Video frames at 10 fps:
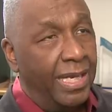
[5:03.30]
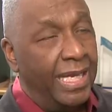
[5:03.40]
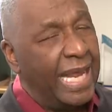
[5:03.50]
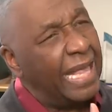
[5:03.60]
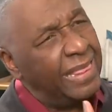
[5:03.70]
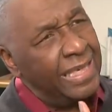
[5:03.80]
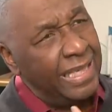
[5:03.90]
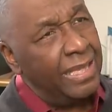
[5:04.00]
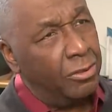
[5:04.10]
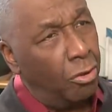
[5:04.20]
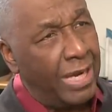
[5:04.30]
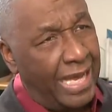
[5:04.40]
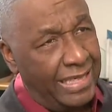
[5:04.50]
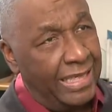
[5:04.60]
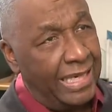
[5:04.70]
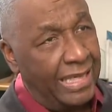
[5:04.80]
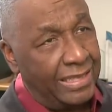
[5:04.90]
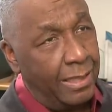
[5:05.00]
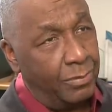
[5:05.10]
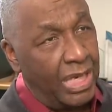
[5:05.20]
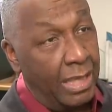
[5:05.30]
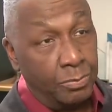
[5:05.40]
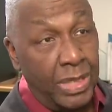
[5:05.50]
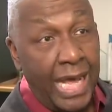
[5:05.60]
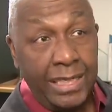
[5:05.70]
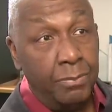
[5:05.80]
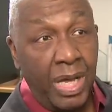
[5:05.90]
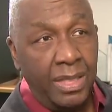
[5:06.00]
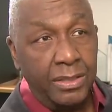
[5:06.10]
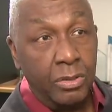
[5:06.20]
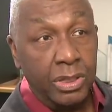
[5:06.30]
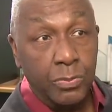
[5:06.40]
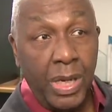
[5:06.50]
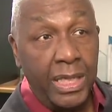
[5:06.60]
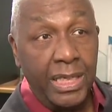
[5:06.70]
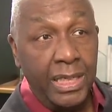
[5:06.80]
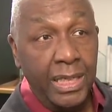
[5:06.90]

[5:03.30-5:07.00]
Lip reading: And I think they thought I did that sometimes, but I didn't bother to explain it.